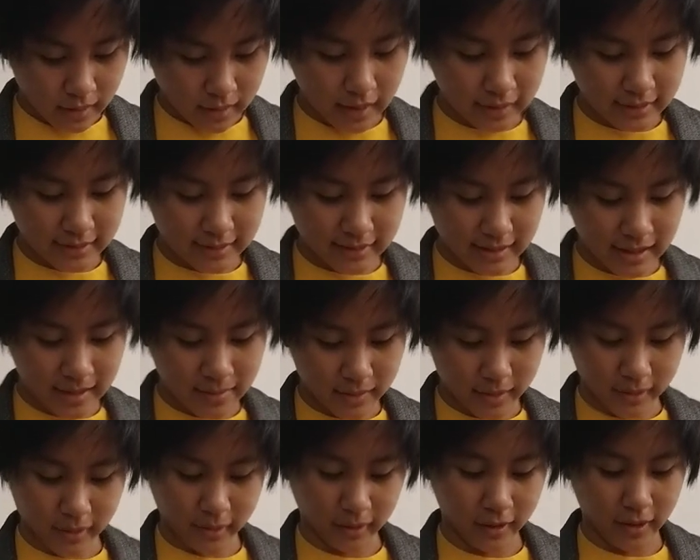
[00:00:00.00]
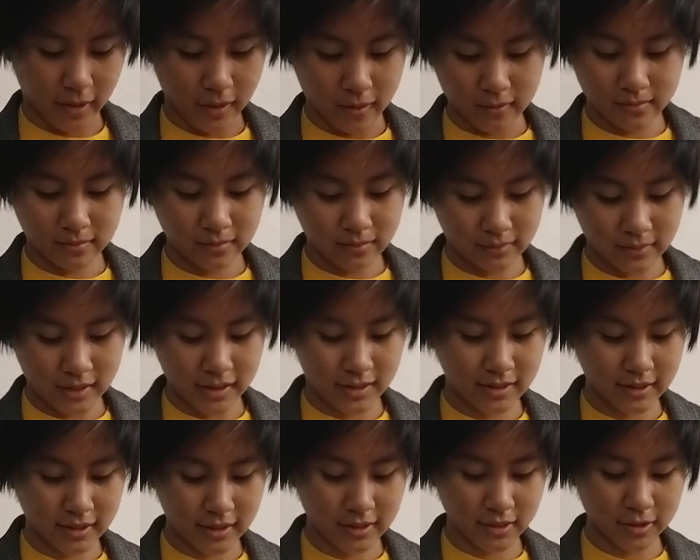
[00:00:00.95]
That same year ago,
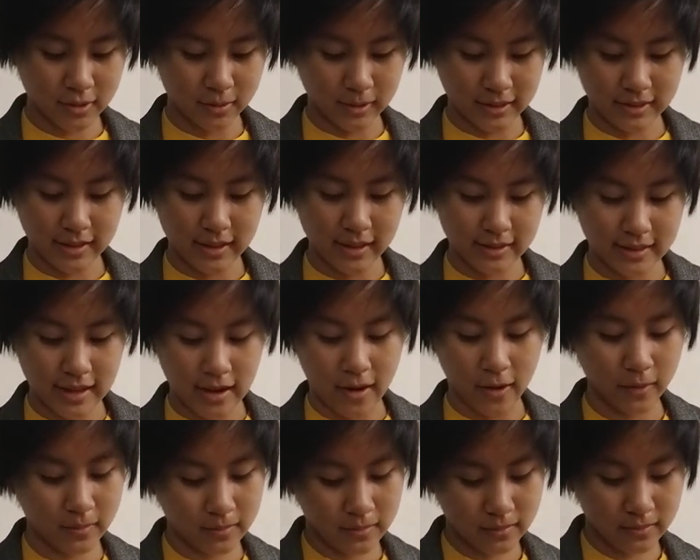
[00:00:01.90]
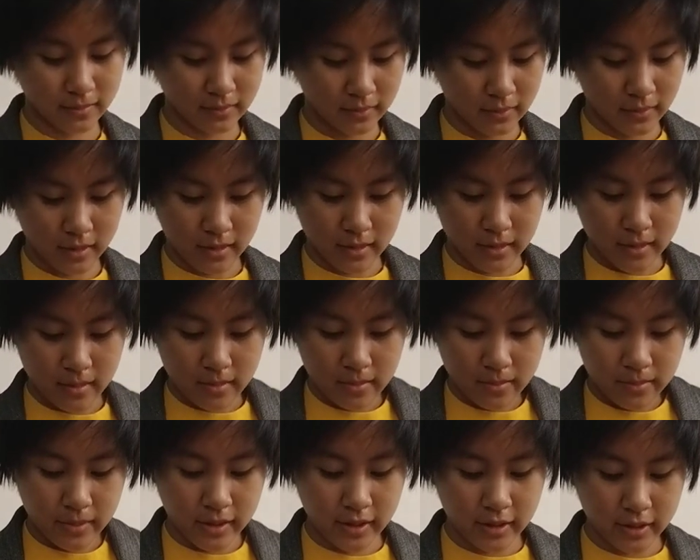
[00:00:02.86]
his sister was kicked out
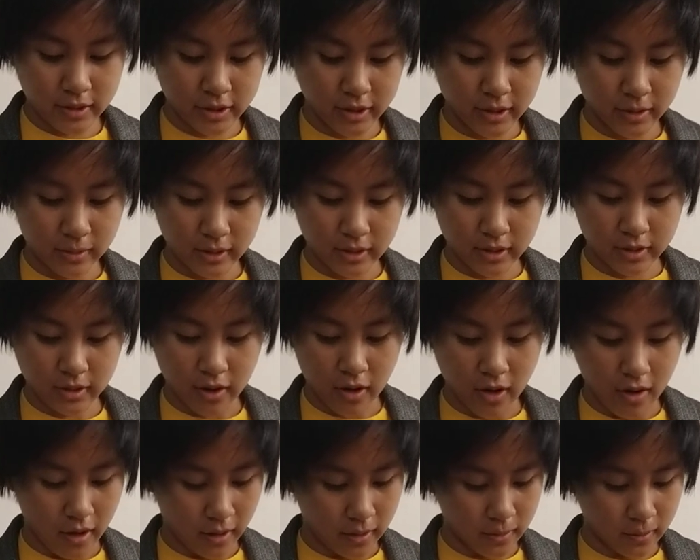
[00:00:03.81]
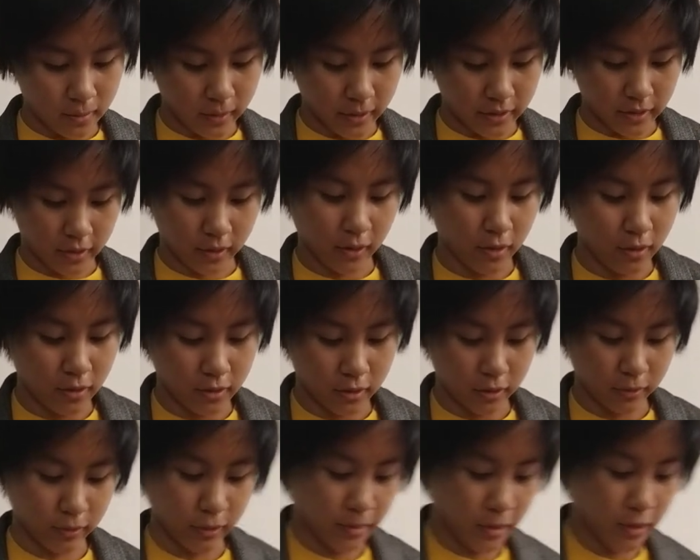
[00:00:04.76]
because she was caught with a girl
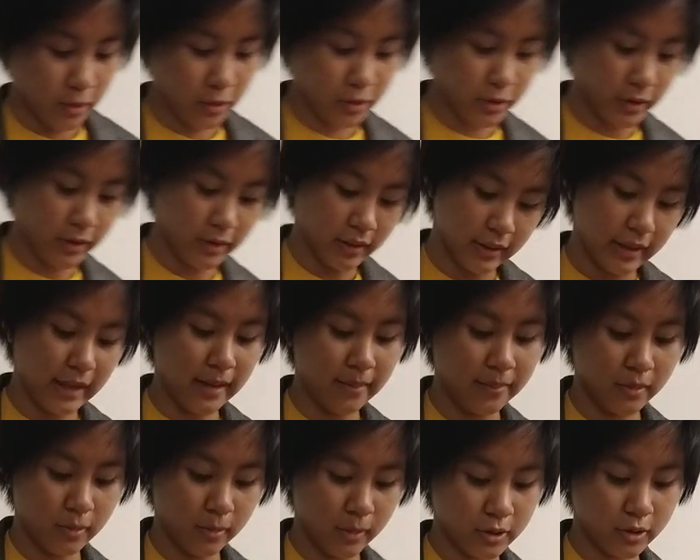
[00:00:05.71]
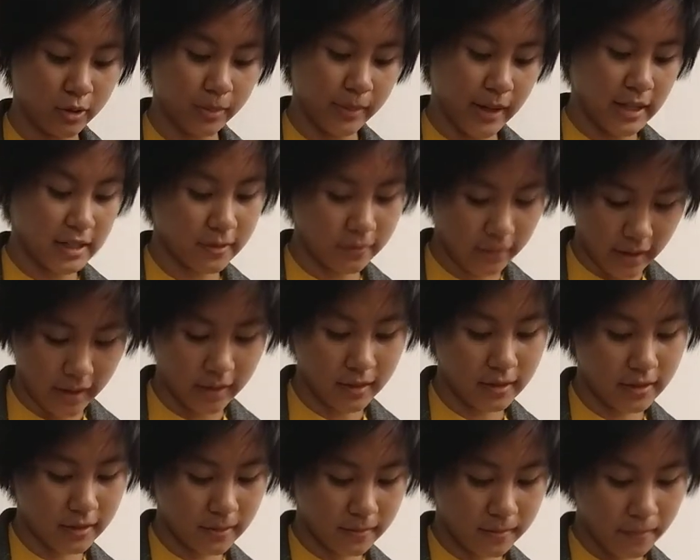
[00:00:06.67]
in her room who she claimed was her best friend.